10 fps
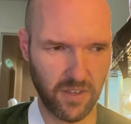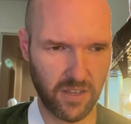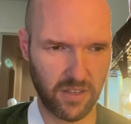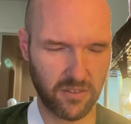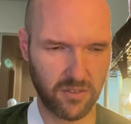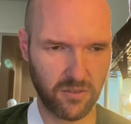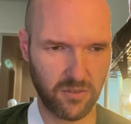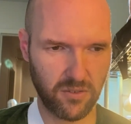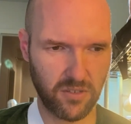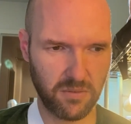So
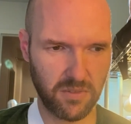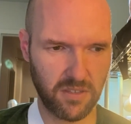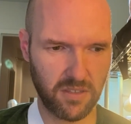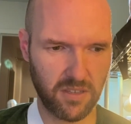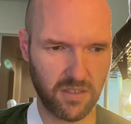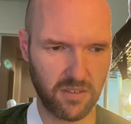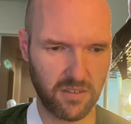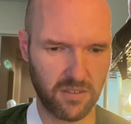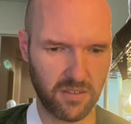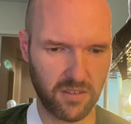those are some of the things.